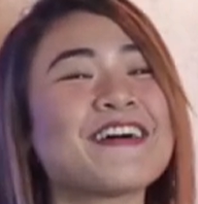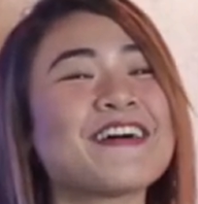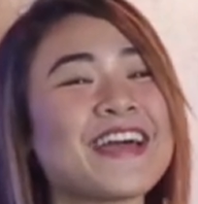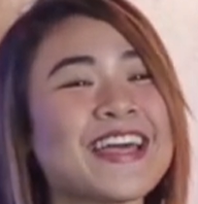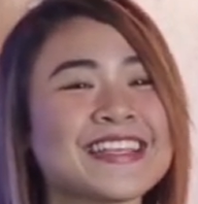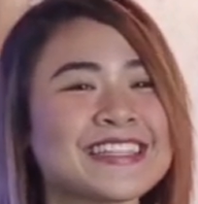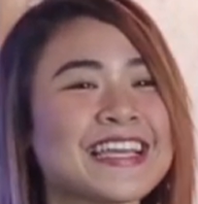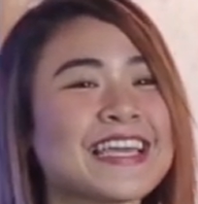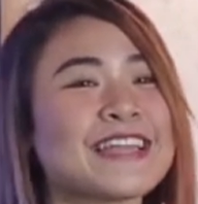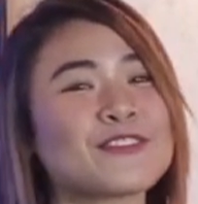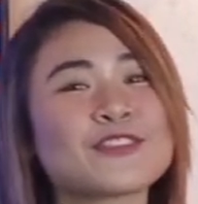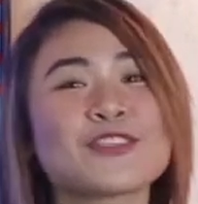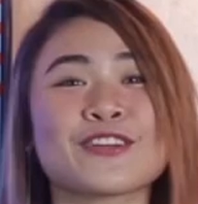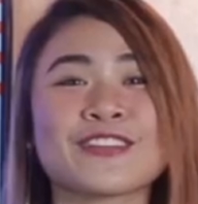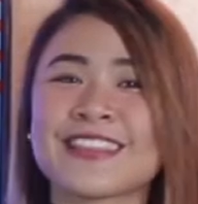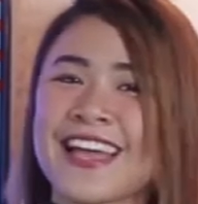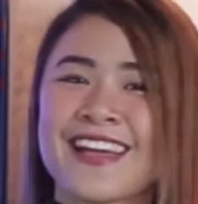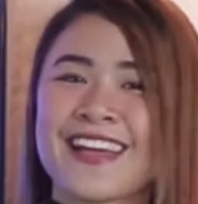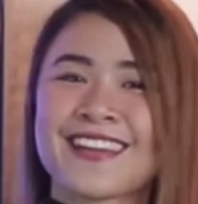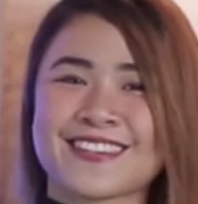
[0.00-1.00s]
So
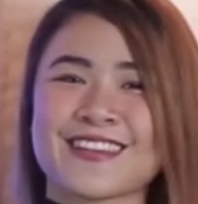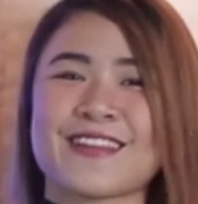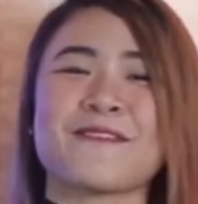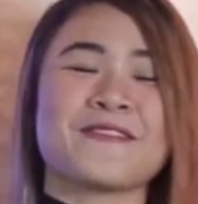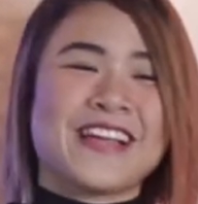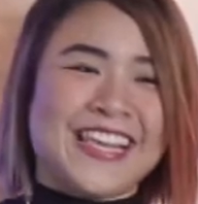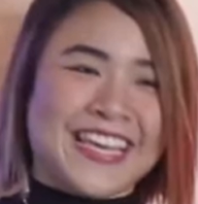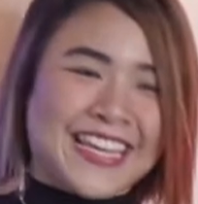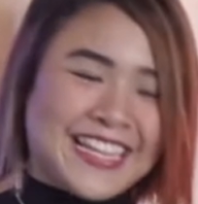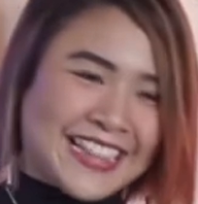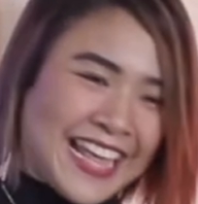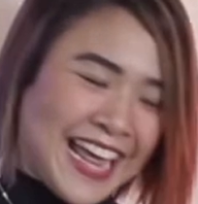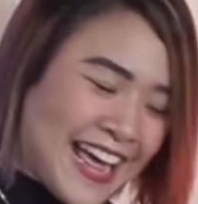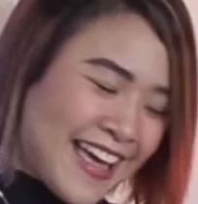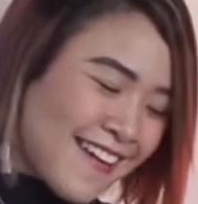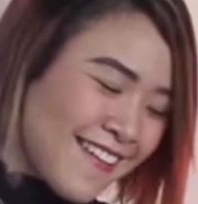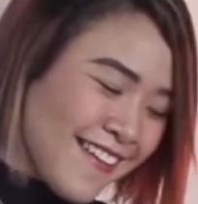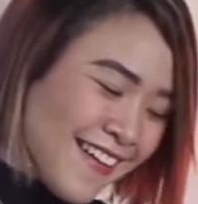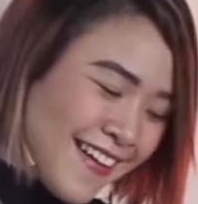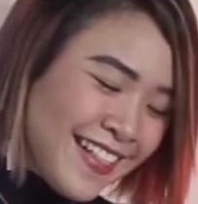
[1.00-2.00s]
introduction pa lang
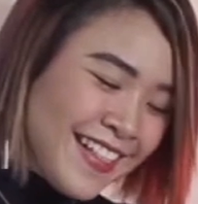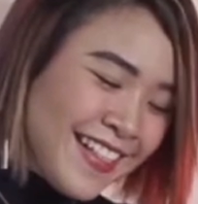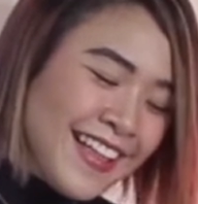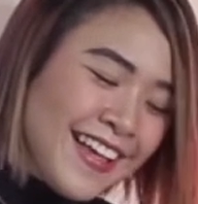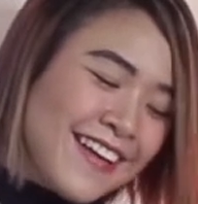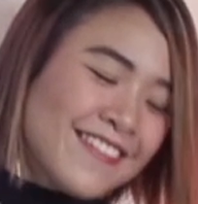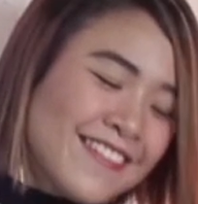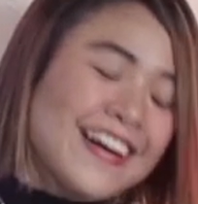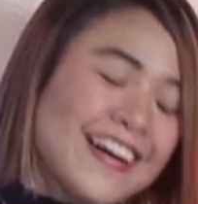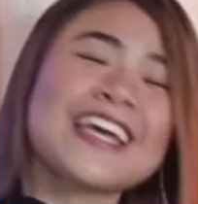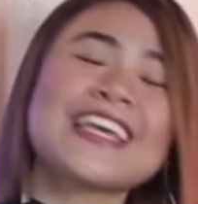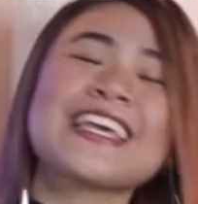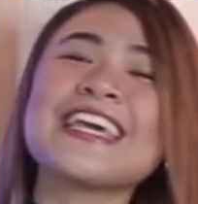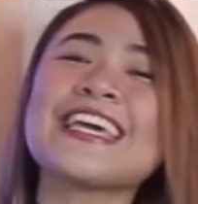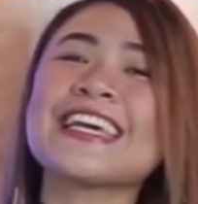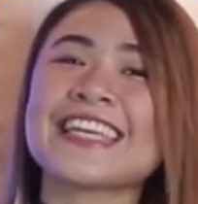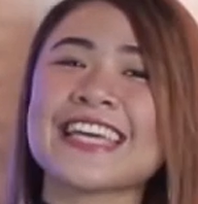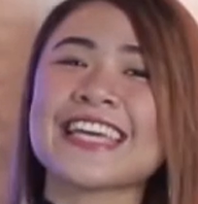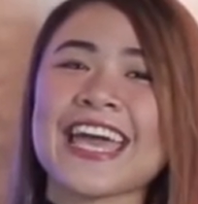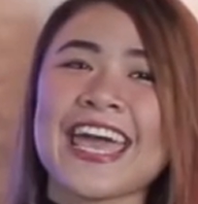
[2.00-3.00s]
tayo. Diba?
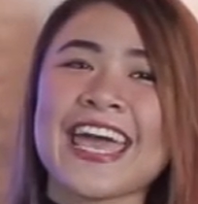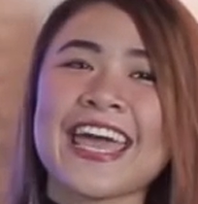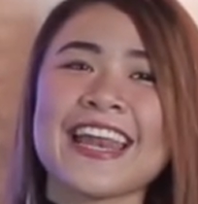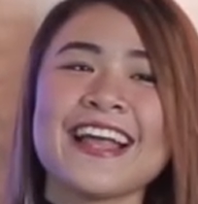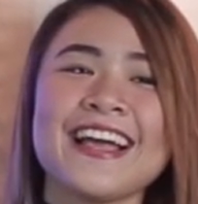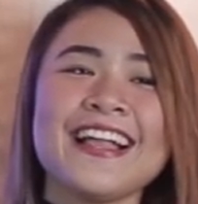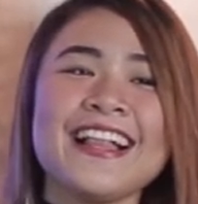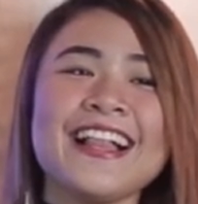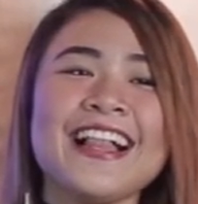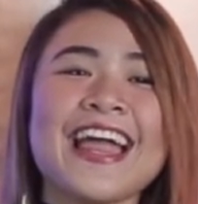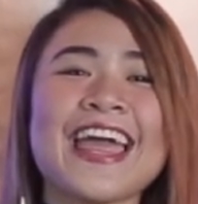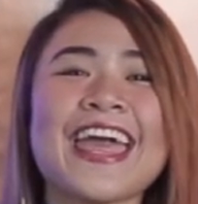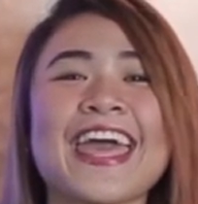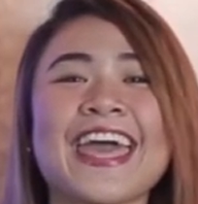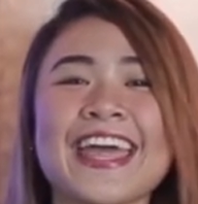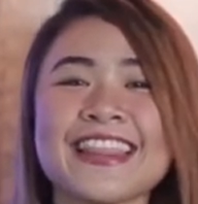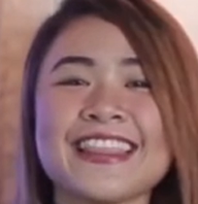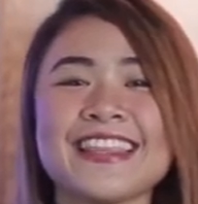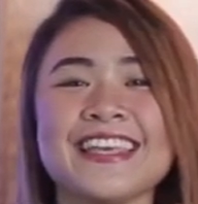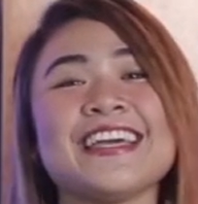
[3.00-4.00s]
He can
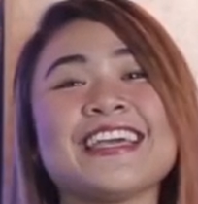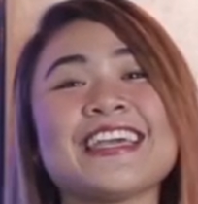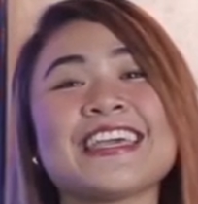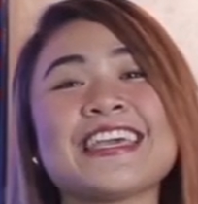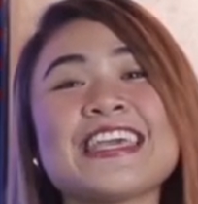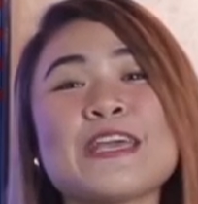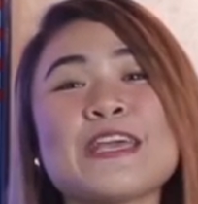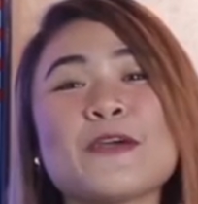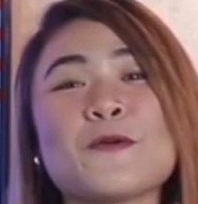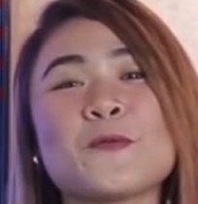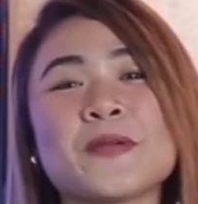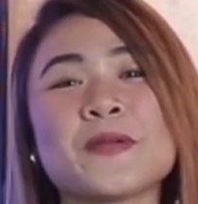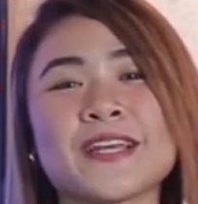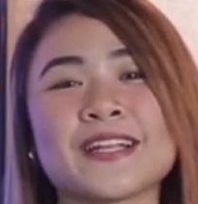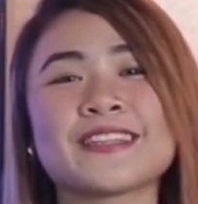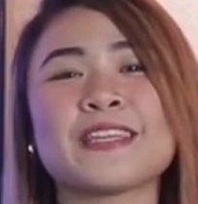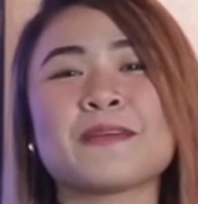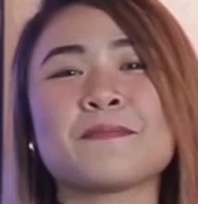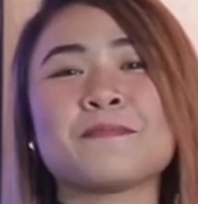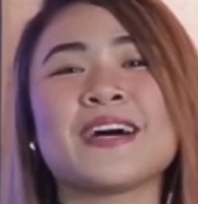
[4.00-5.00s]
and He
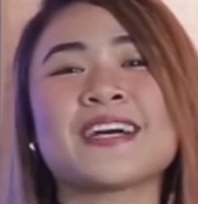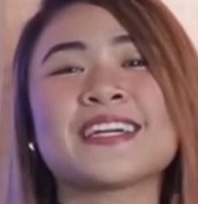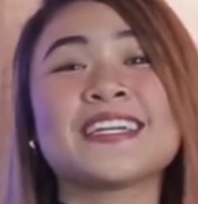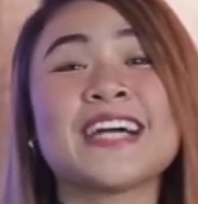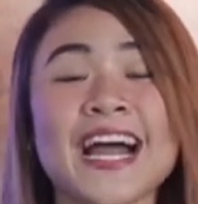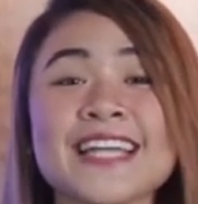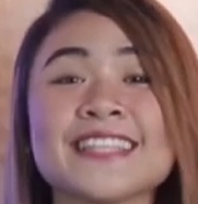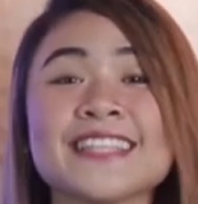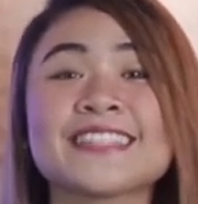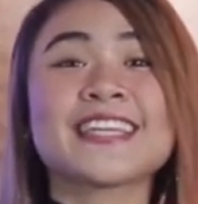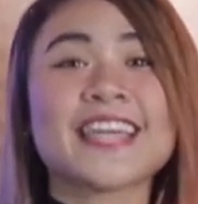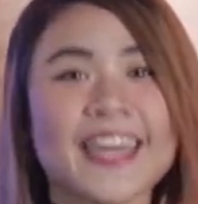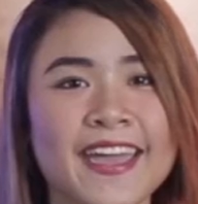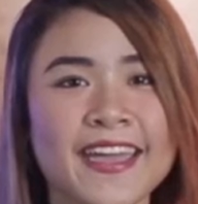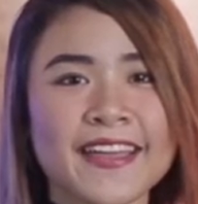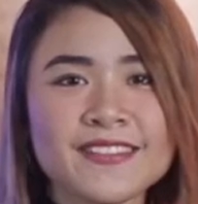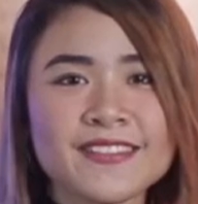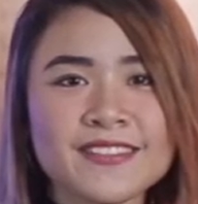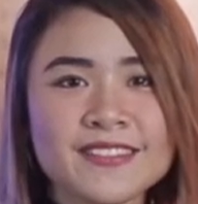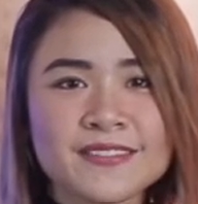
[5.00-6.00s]
will, diba? God
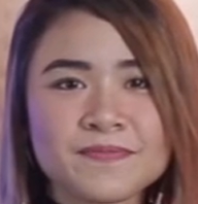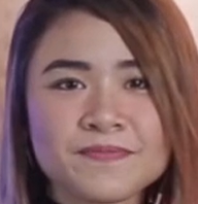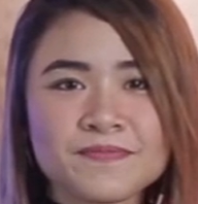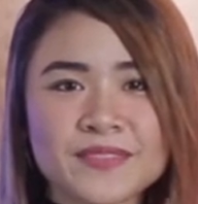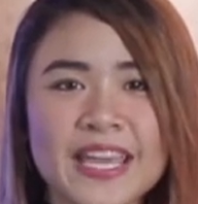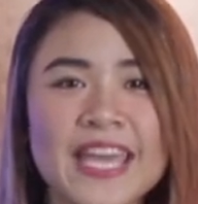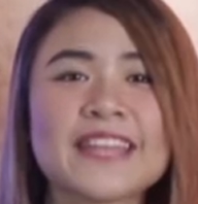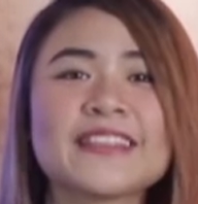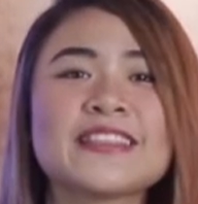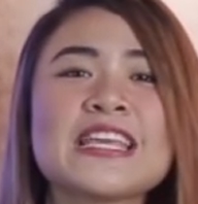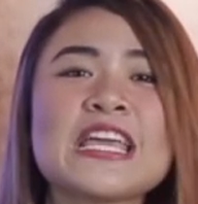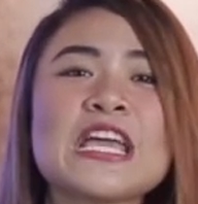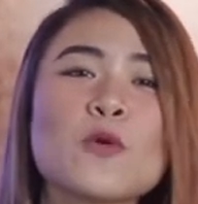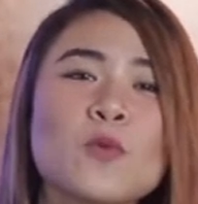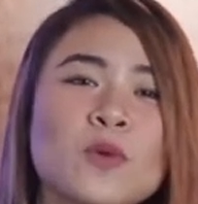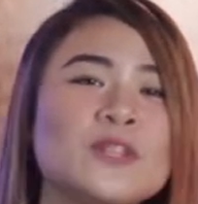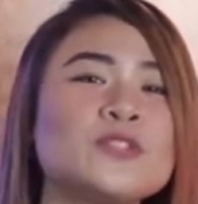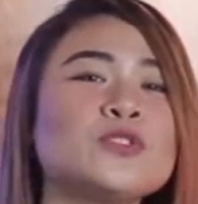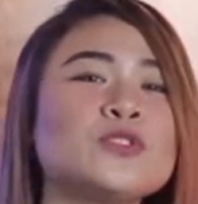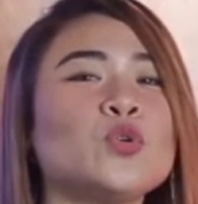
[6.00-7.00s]
can and He
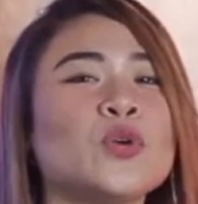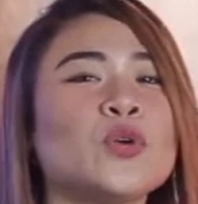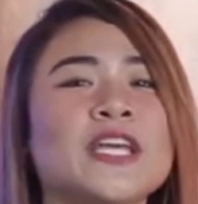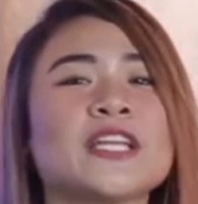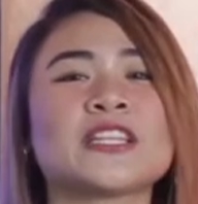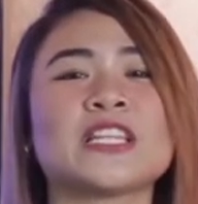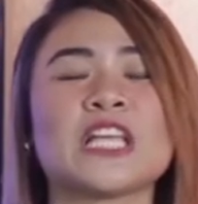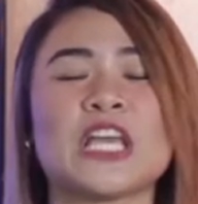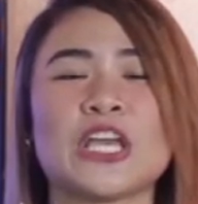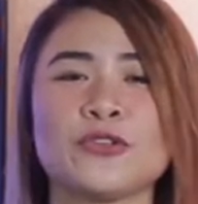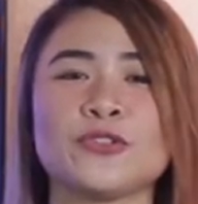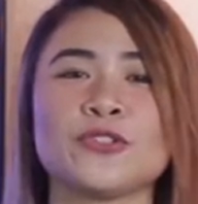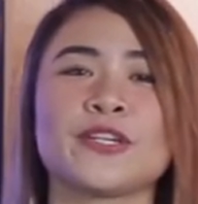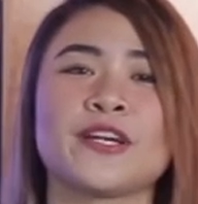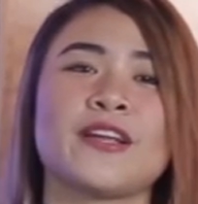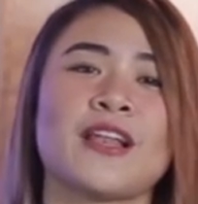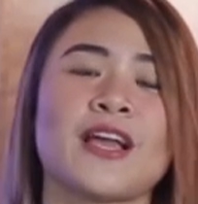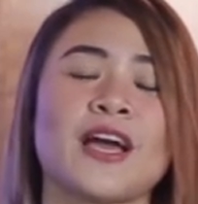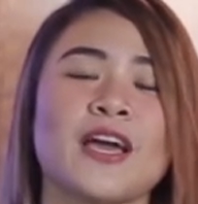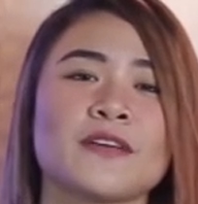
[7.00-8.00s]
will do it in your
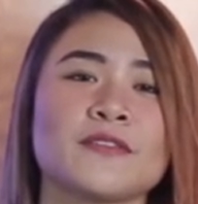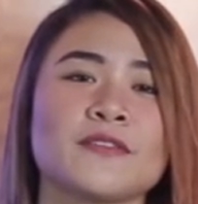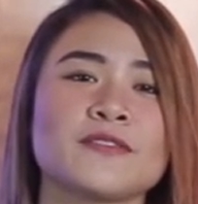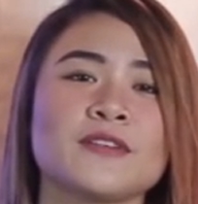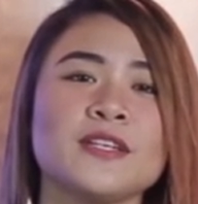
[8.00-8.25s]
life.